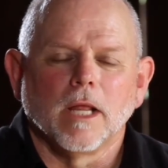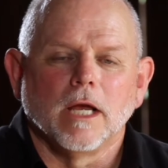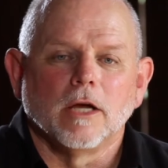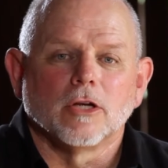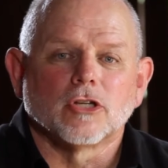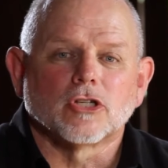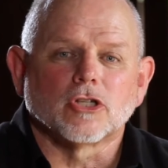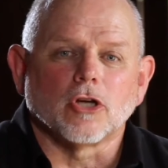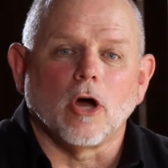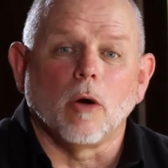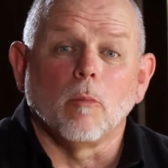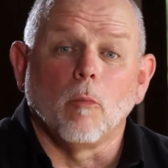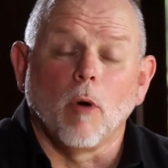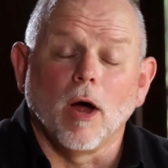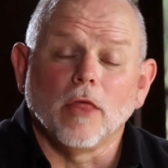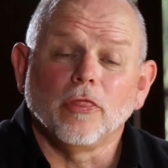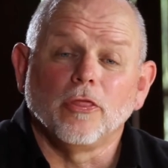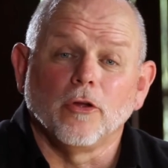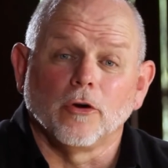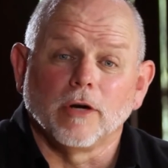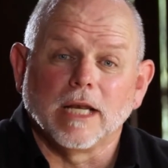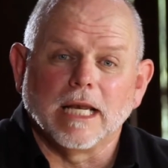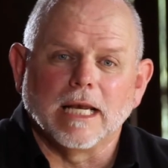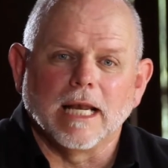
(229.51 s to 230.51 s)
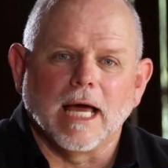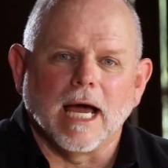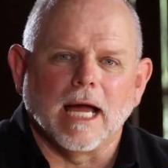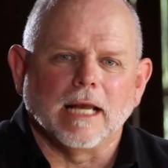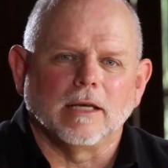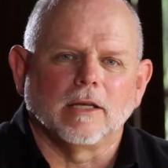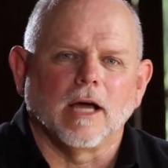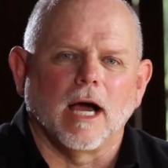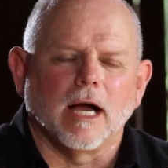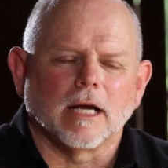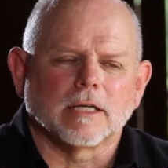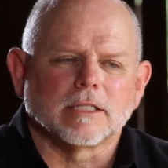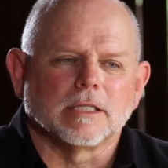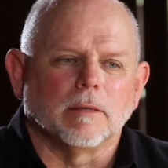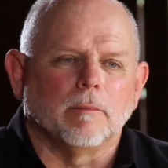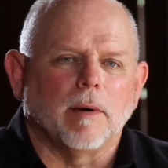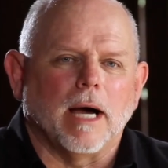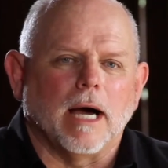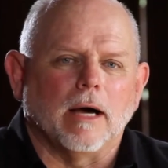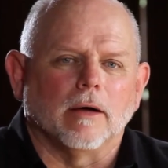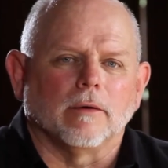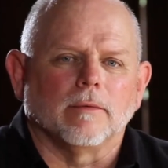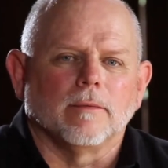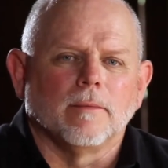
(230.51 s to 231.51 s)
Psalm 139 talks
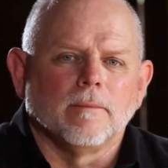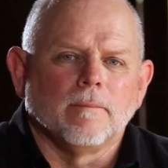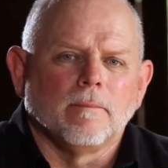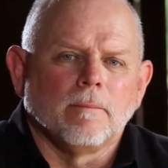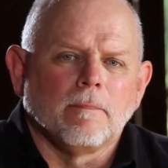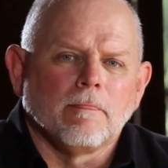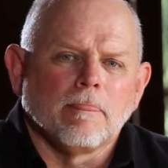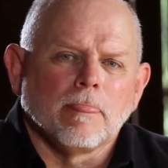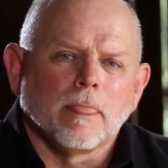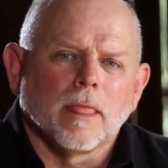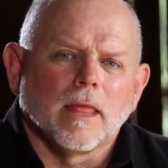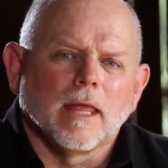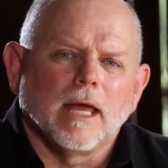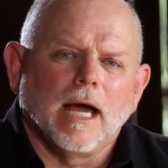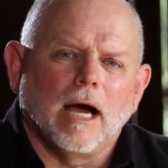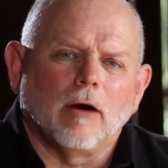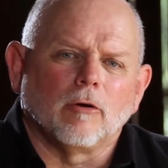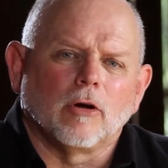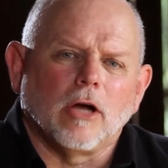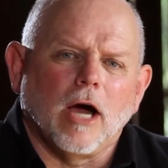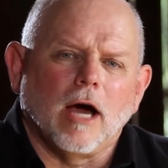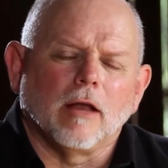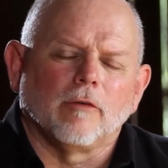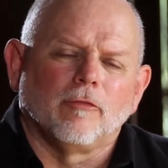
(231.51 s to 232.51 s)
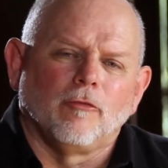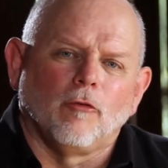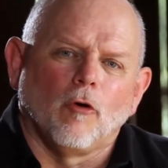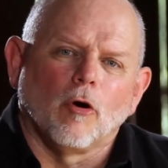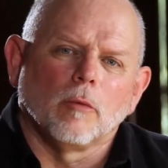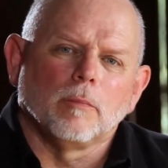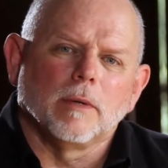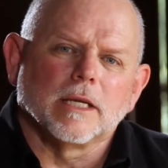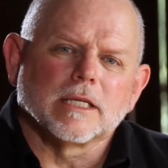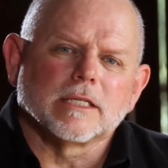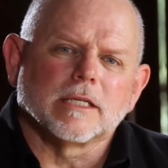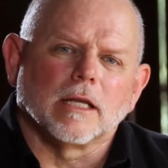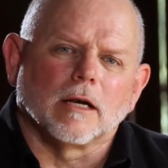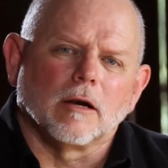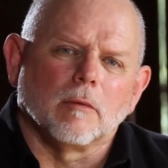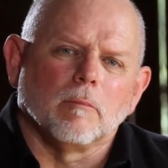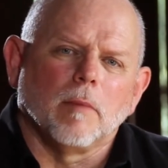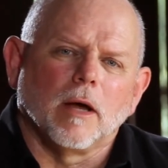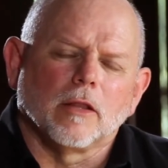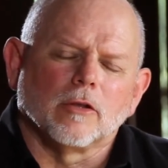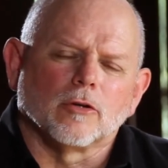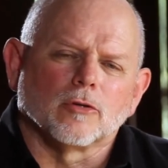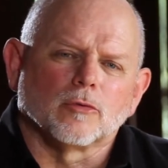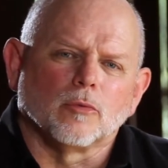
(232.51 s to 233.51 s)
about how God formed us in our
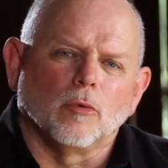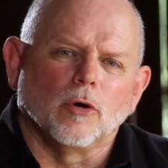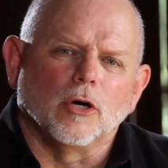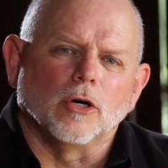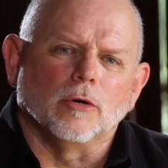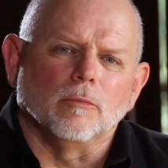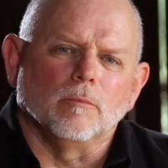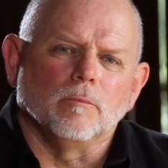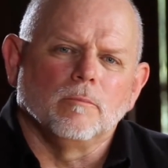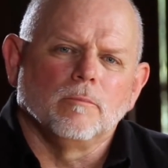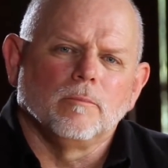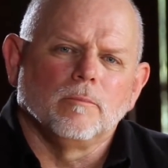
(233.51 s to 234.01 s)
mother's womb.